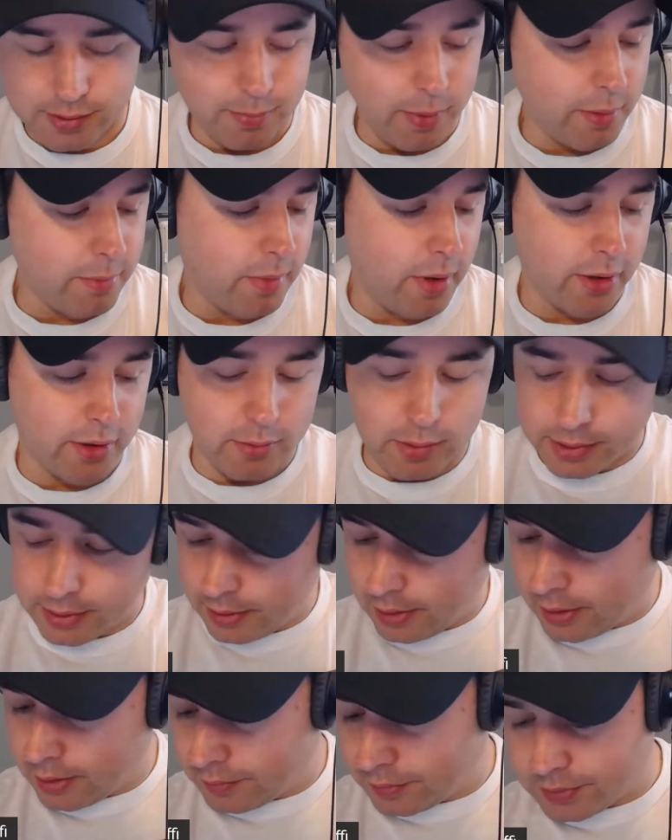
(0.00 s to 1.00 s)
my motto on
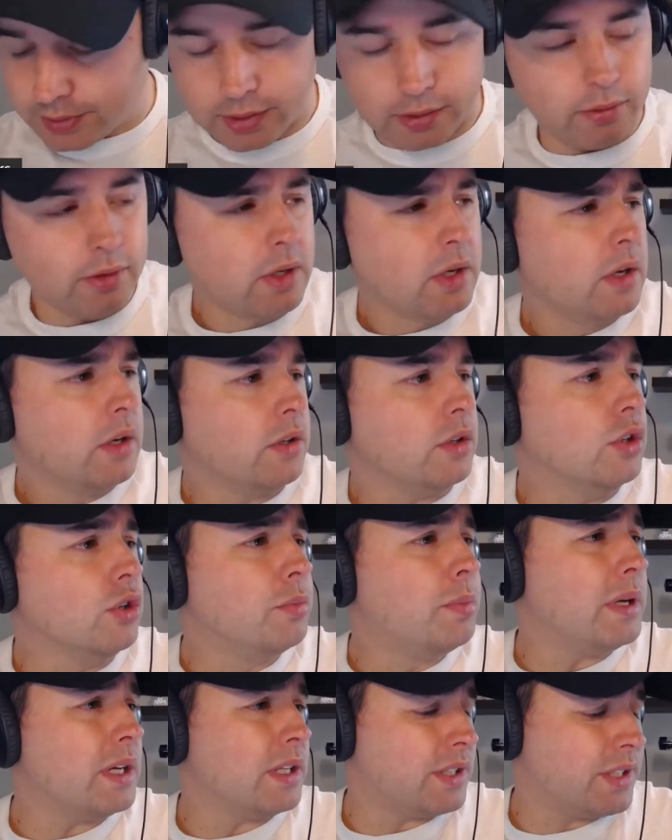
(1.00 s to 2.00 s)
life. So you
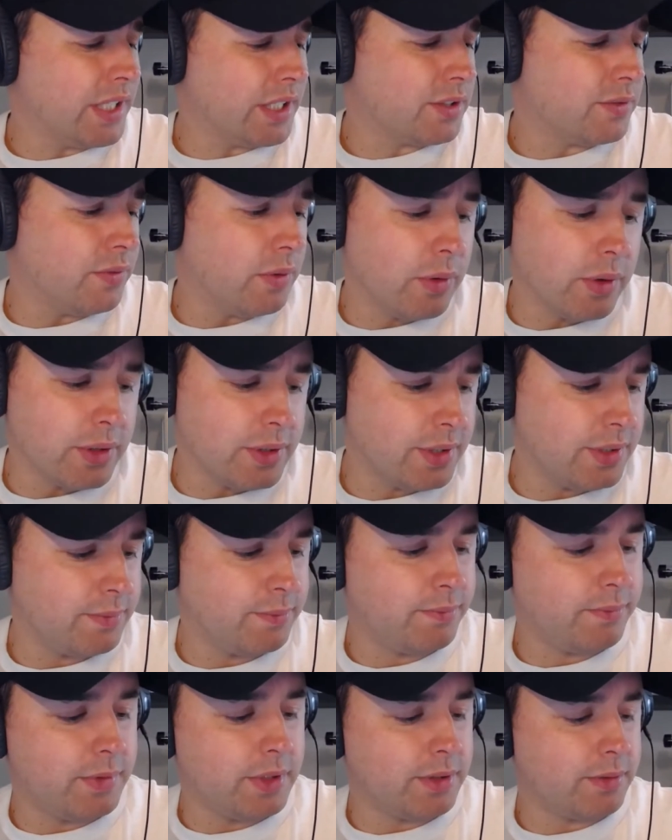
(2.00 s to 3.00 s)
being
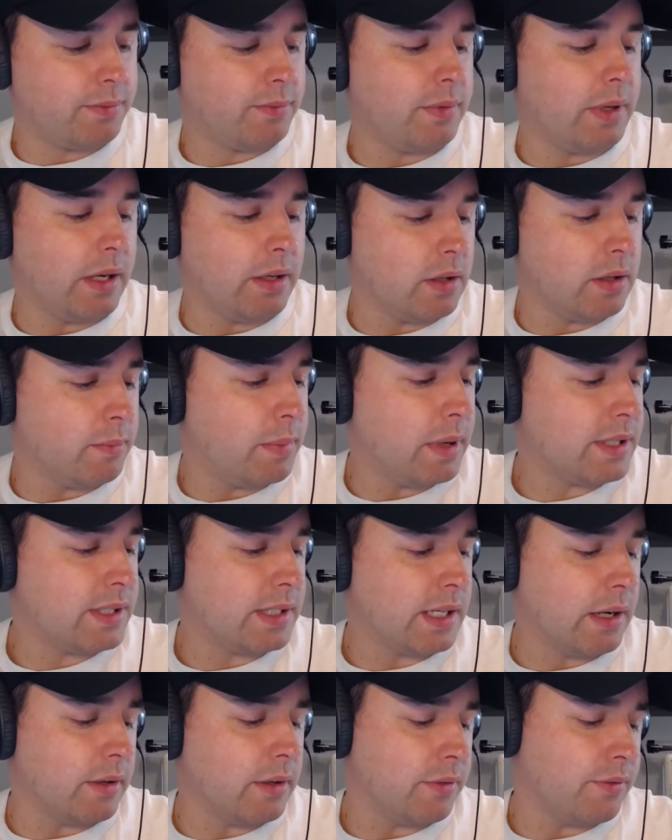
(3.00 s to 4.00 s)
6'4", just your best
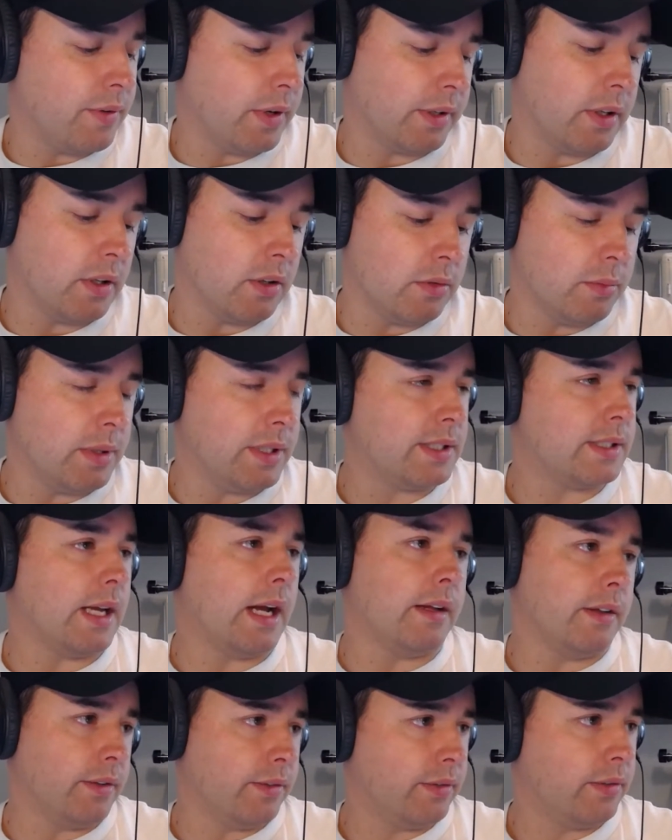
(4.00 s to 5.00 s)
sound effect here would be
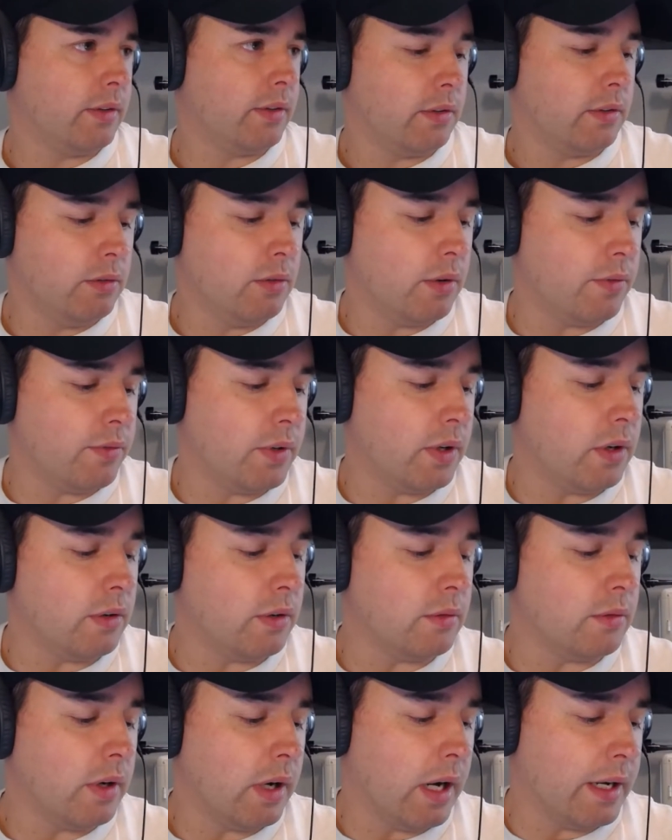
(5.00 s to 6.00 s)
silence. You have
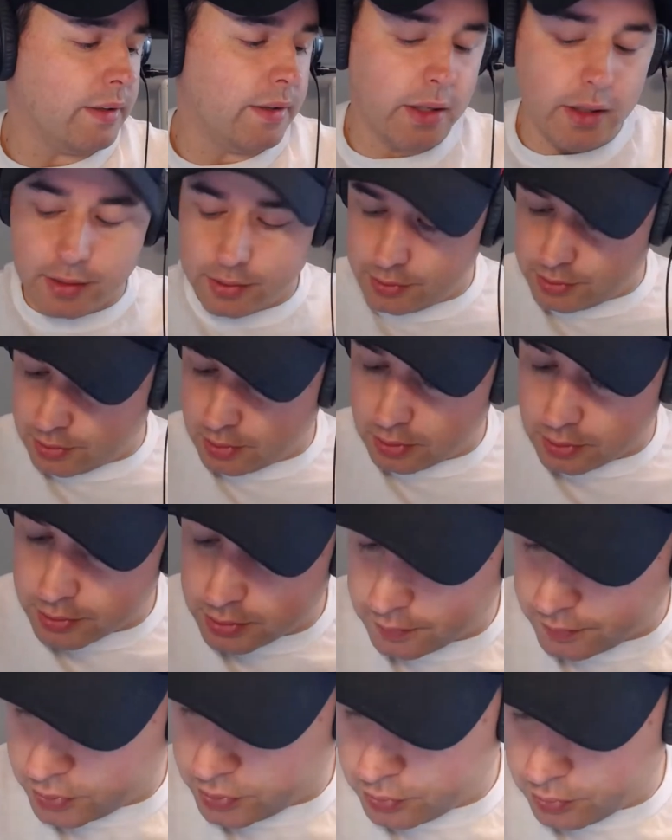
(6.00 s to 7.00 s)
no idea the
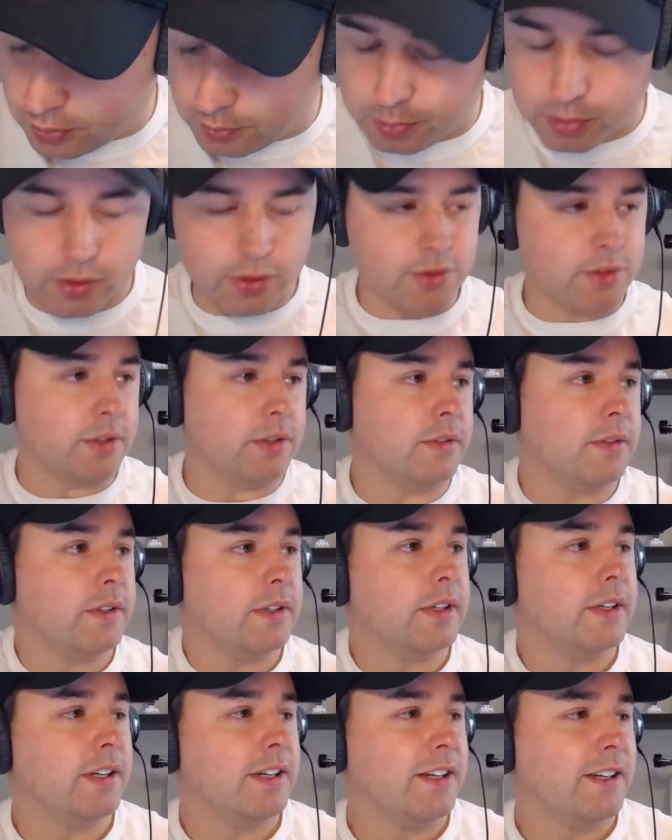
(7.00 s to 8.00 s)
struggles of a short
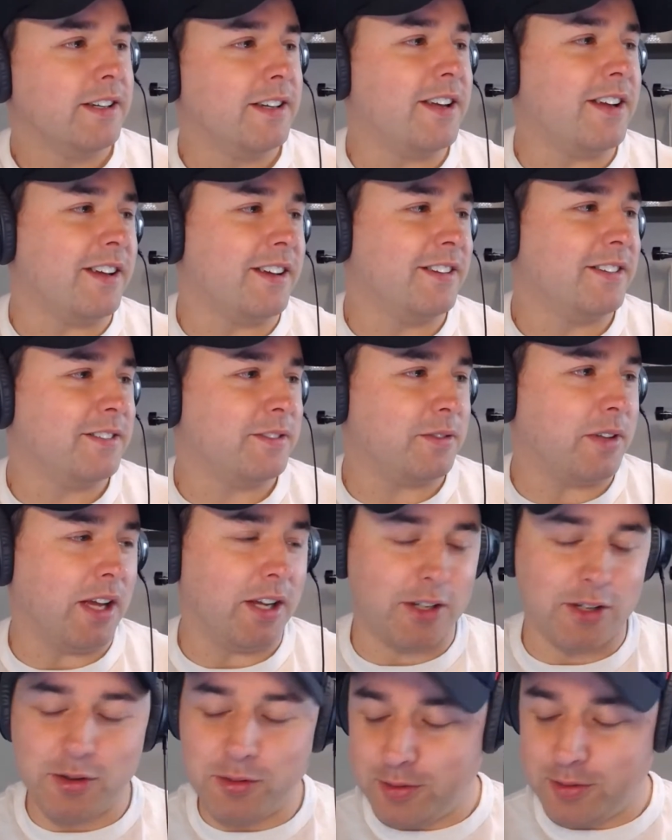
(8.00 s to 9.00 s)
person.
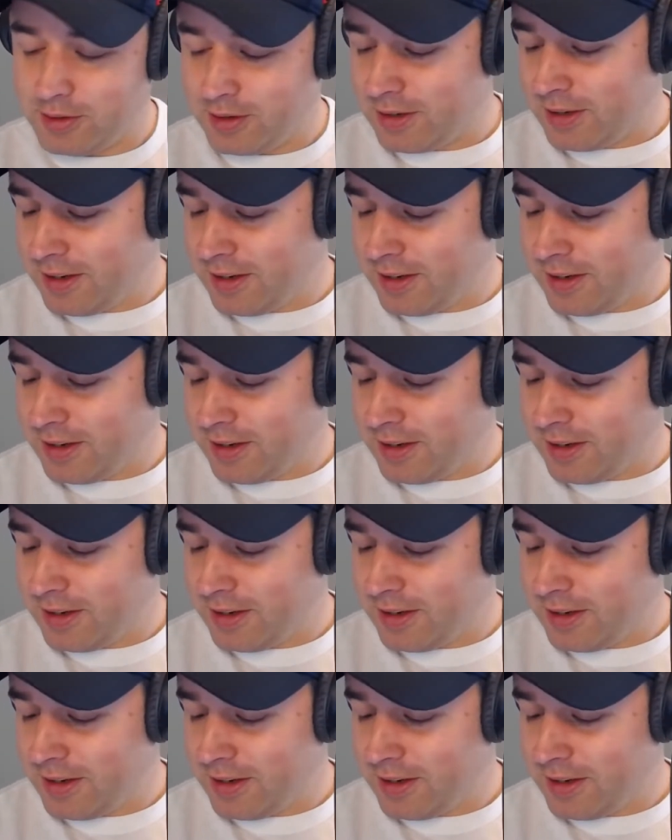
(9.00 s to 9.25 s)
Thank you.